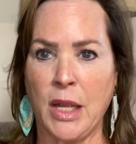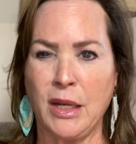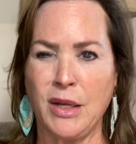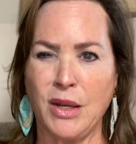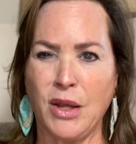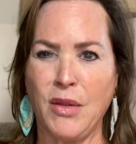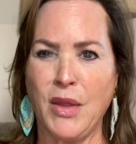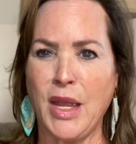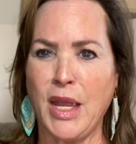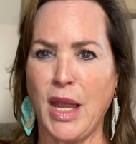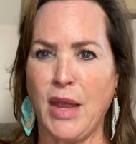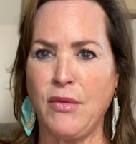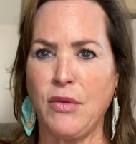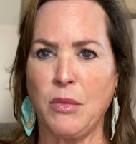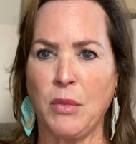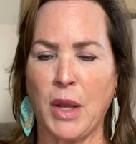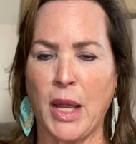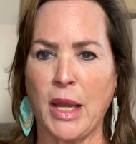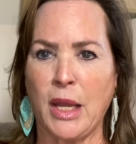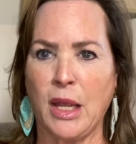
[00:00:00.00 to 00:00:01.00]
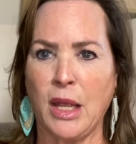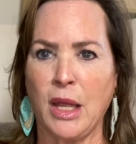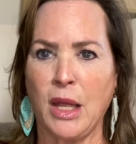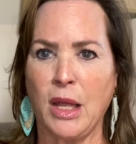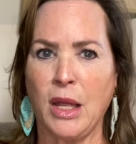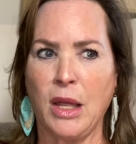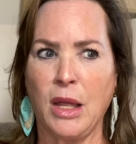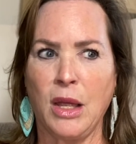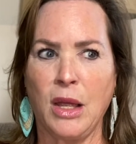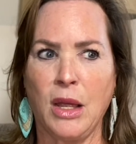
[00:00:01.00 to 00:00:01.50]
No, they gave them like
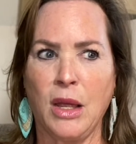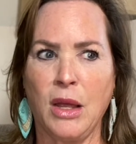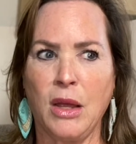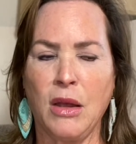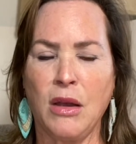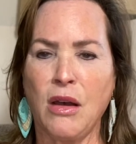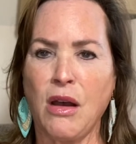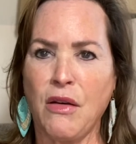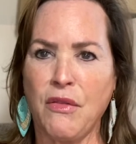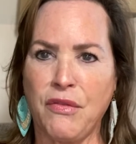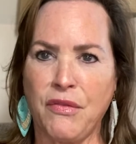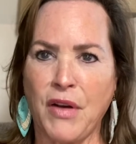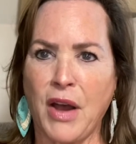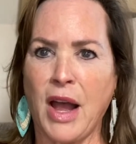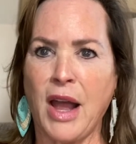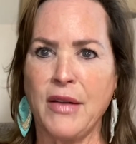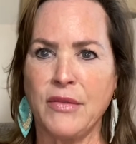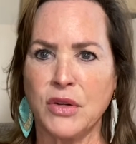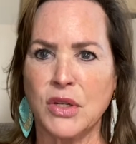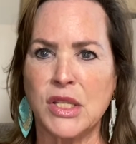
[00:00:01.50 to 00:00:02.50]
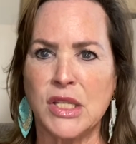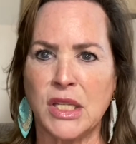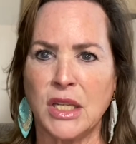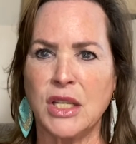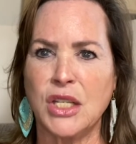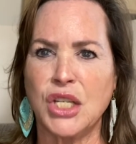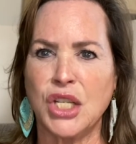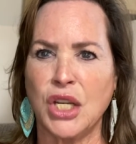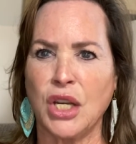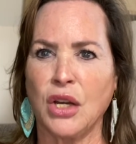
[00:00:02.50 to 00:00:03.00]
a 5 or
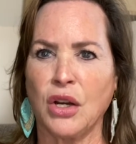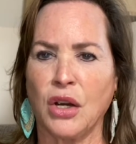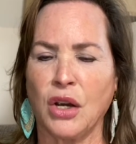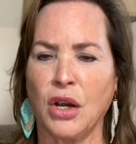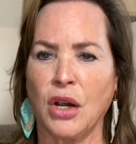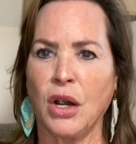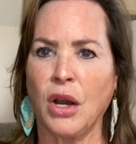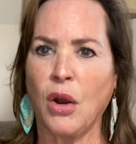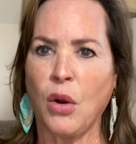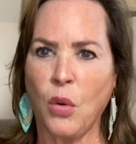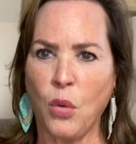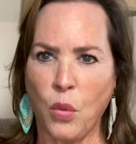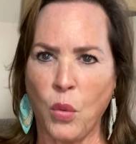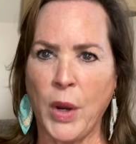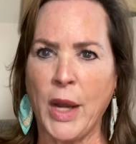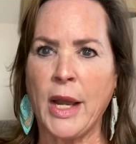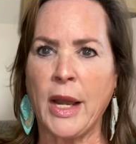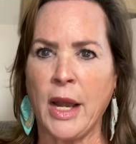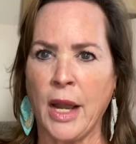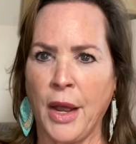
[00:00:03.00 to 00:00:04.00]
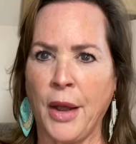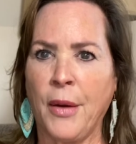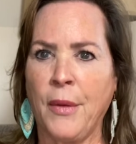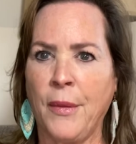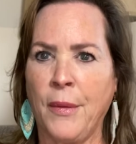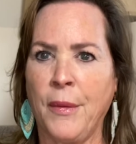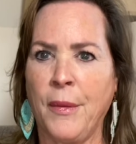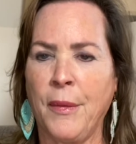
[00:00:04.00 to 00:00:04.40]
6 year window